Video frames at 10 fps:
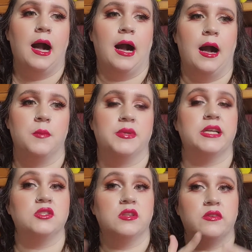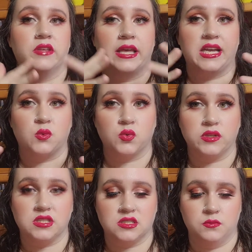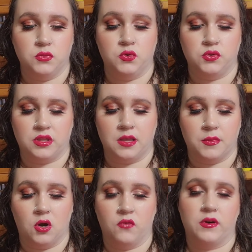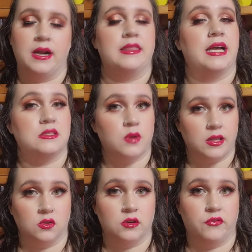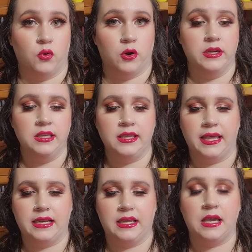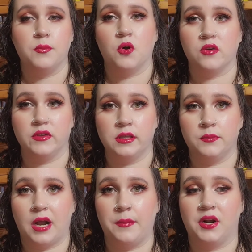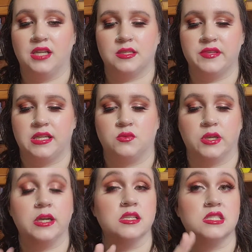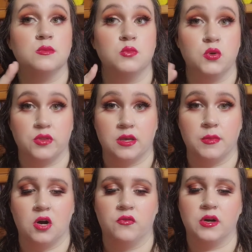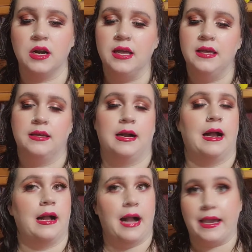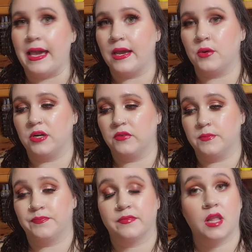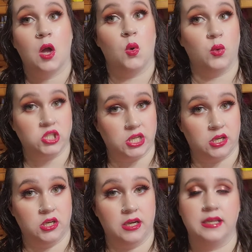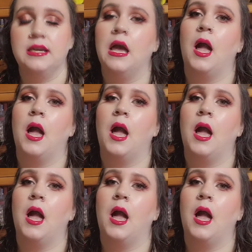but I do feel like it really smooths them over, and that's what I look for in a pore filling primer, is something that's really going to smooth them over. I can't get rid of them, wish I could,